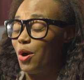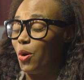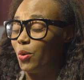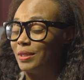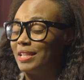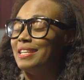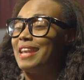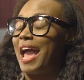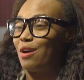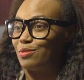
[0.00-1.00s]
only
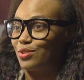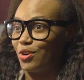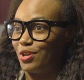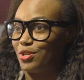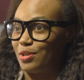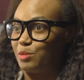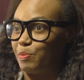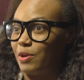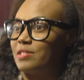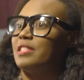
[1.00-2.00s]
now starting to
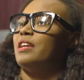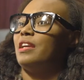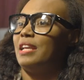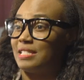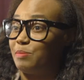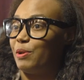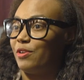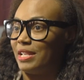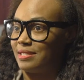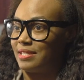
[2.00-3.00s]
experience
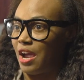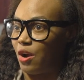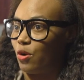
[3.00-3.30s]
that,